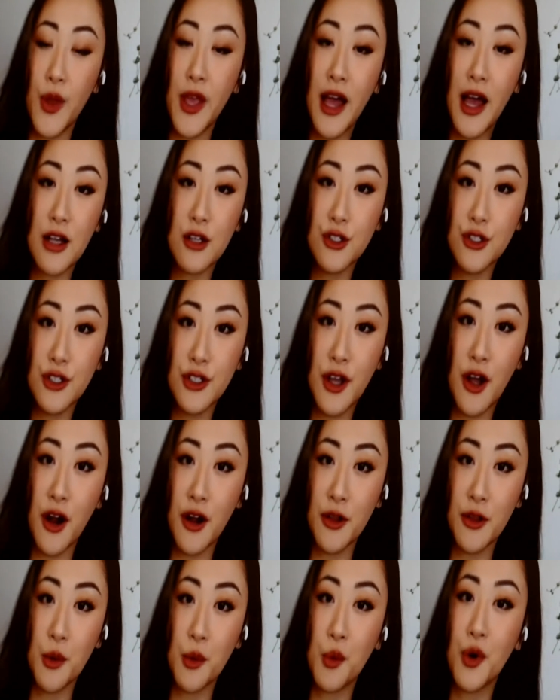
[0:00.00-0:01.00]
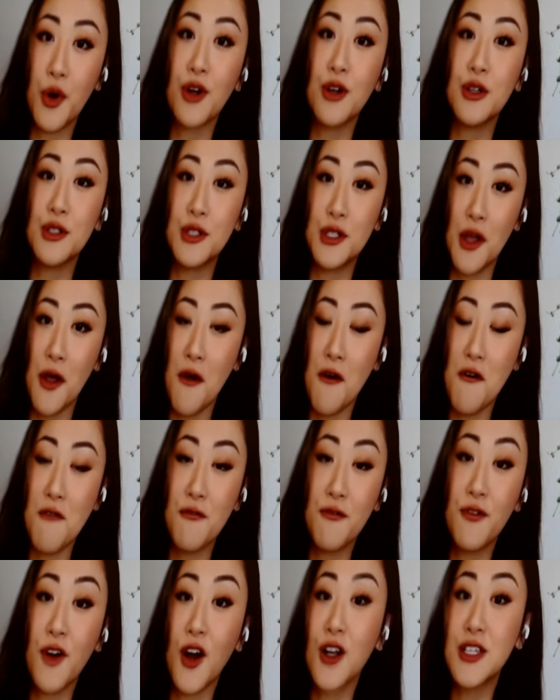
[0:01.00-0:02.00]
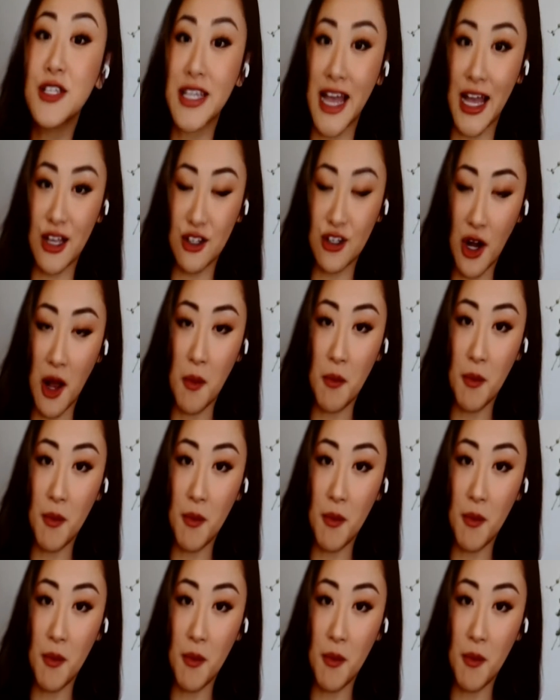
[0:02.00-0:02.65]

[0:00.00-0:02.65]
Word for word: We actually are the world's first eye drop